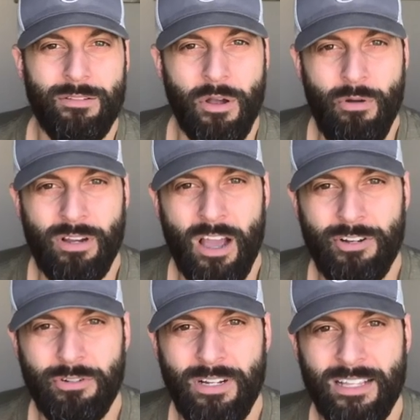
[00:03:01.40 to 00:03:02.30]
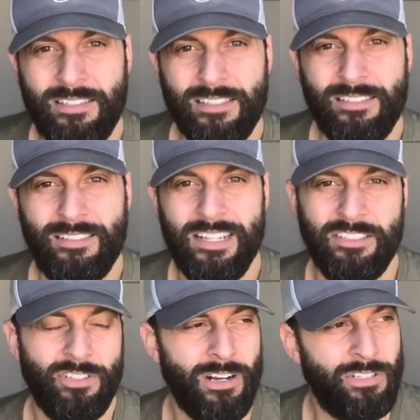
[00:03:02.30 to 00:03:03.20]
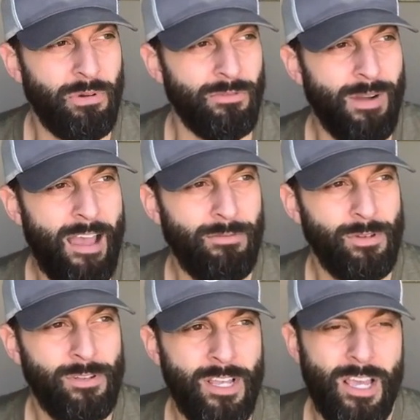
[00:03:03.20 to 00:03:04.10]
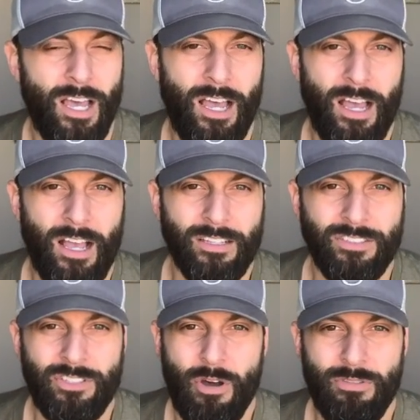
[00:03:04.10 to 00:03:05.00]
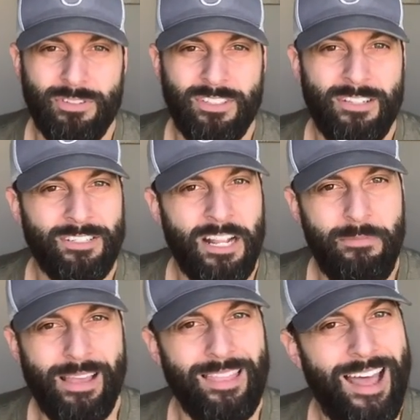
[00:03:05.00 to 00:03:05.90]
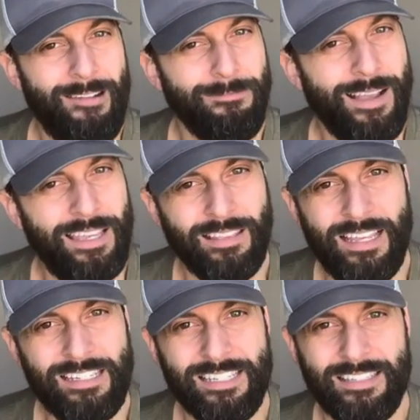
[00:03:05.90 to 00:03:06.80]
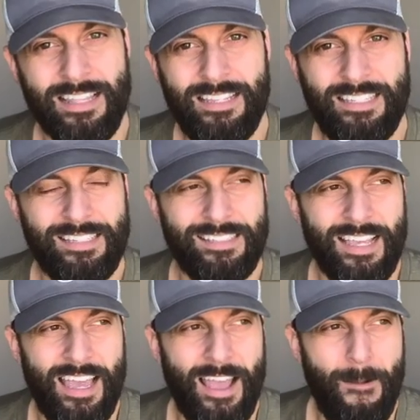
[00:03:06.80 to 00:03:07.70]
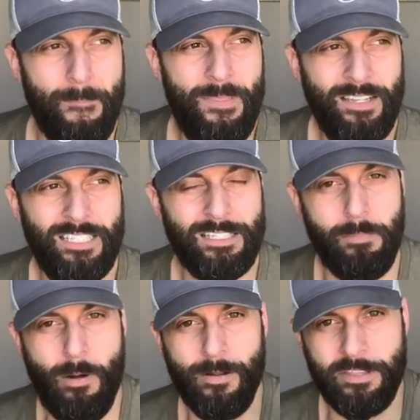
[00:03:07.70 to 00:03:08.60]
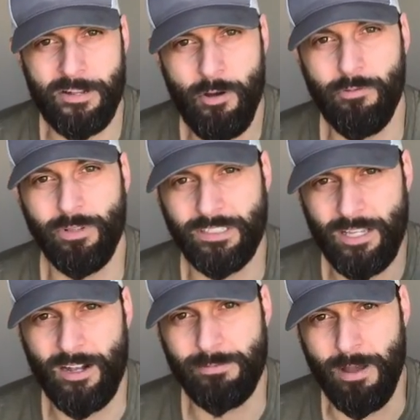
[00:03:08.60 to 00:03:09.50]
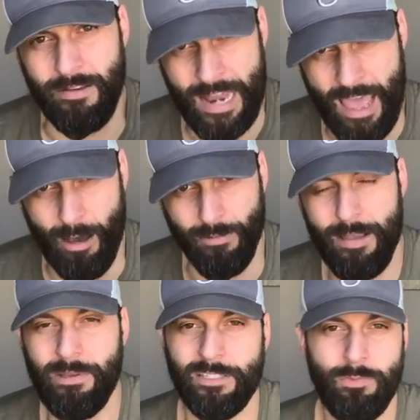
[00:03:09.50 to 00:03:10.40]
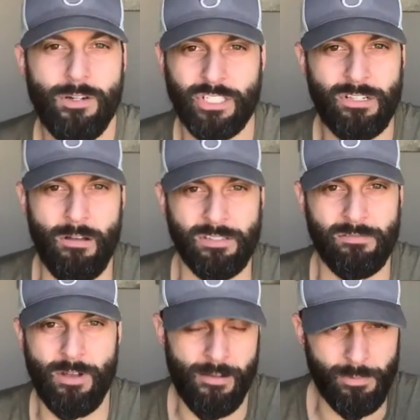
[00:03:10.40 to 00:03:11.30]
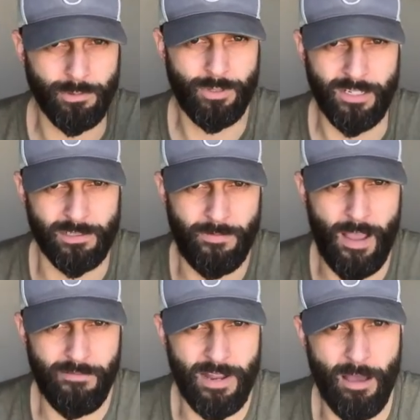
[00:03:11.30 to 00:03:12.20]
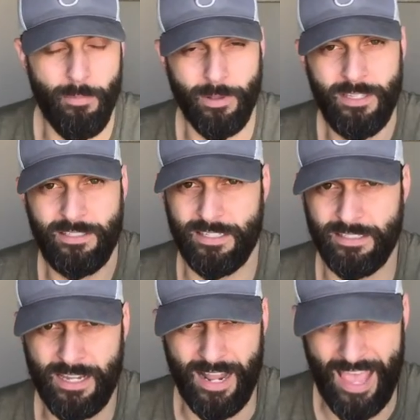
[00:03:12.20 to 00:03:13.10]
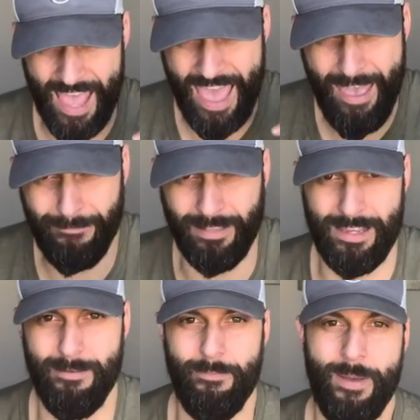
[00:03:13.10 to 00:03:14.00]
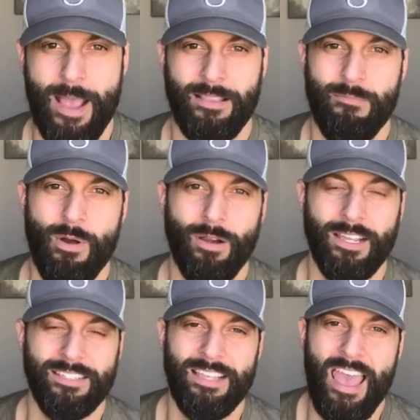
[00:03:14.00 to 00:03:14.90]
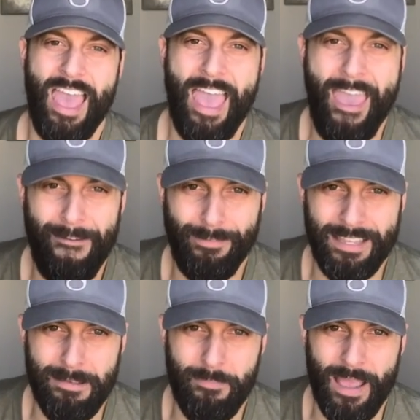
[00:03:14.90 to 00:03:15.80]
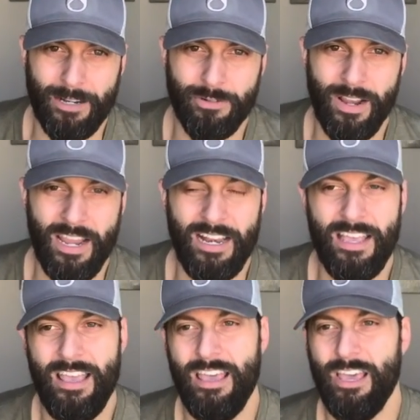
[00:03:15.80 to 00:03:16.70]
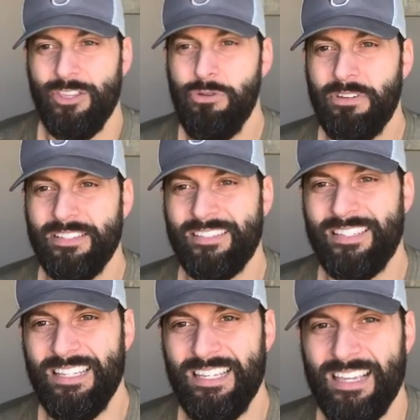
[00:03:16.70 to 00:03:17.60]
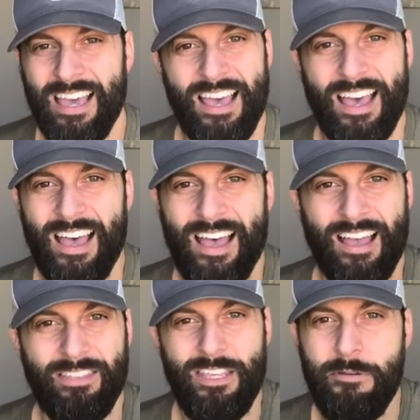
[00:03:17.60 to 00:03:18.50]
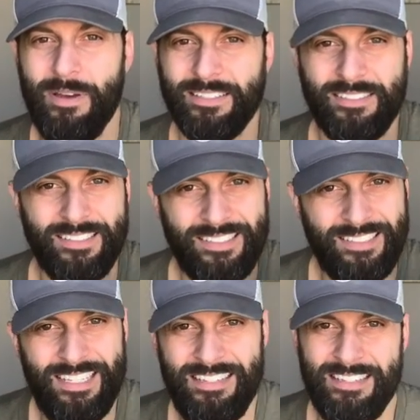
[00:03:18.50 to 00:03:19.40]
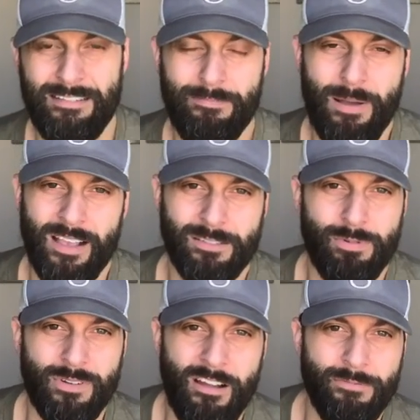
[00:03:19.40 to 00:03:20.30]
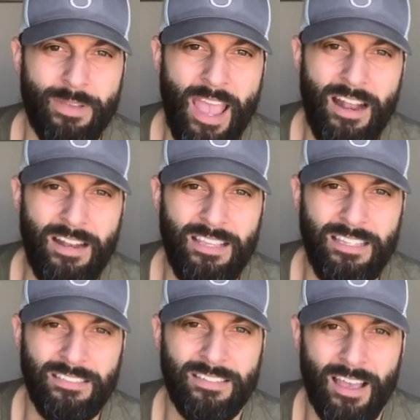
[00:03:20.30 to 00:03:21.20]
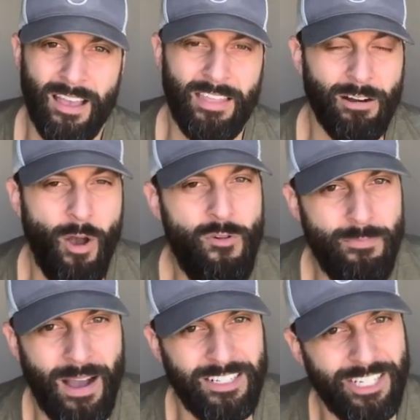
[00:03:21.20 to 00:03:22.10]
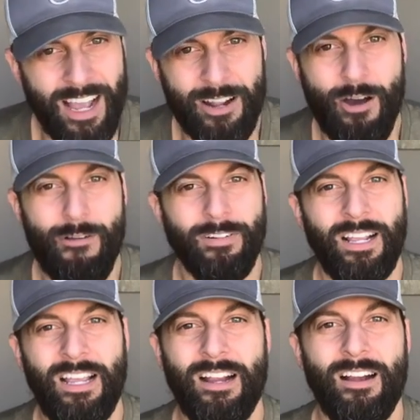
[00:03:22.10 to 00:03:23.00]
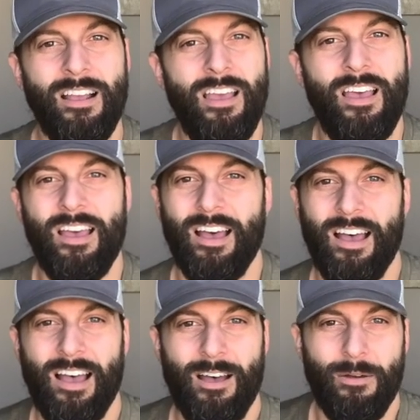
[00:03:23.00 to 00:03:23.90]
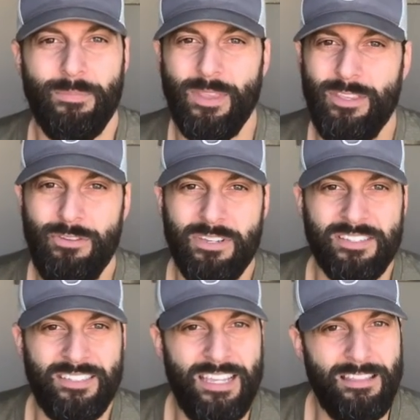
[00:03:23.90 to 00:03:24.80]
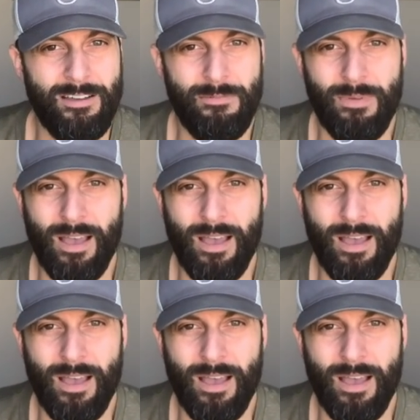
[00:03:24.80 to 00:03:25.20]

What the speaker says: their own country as this thing started to unravel. So there's going to be a lot of regulations, and this is the part that no one really talks about now, right? Because we're just all in survival mode trying to survive now, but this is going to heavily impact the markets, heavily impact trade. You can see the U.S. seizing possible government entities that are owned by China over here. You can see them